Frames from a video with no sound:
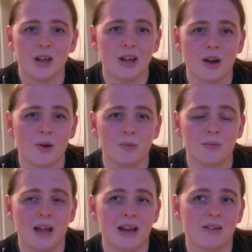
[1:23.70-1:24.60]
you
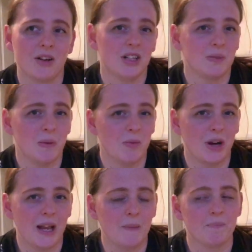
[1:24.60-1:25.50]
know, it earns me
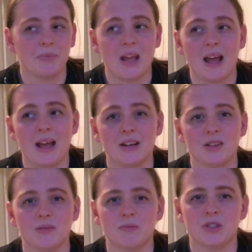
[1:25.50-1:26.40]
money.
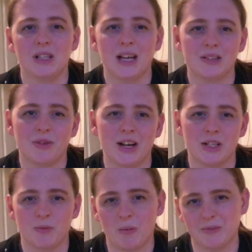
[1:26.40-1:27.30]
And she has run
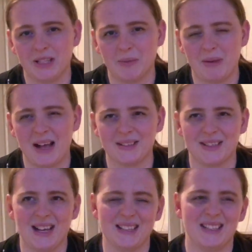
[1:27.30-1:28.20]
into problems in the past
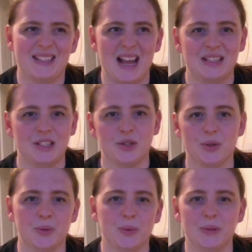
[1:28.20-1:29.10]
and has debt
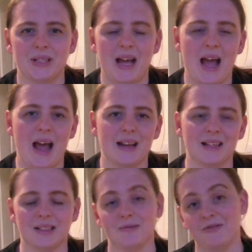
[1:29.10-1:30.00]
issues, and
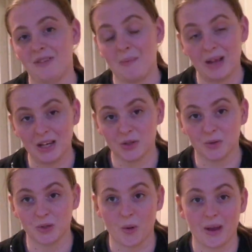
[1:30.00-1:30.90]
there's some family
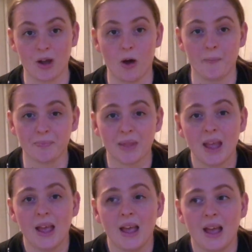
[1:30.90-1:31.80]
issues going on.
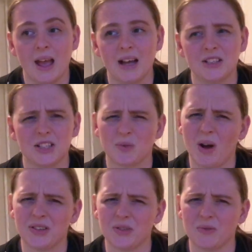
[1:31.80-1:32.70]
And she's
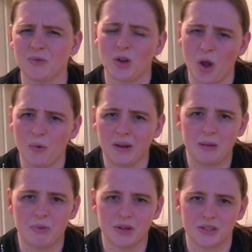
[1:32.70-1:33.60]
quite a sort of
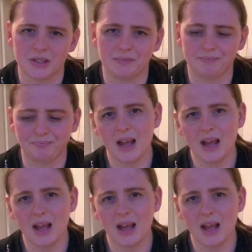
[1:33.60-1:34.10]
lonely person.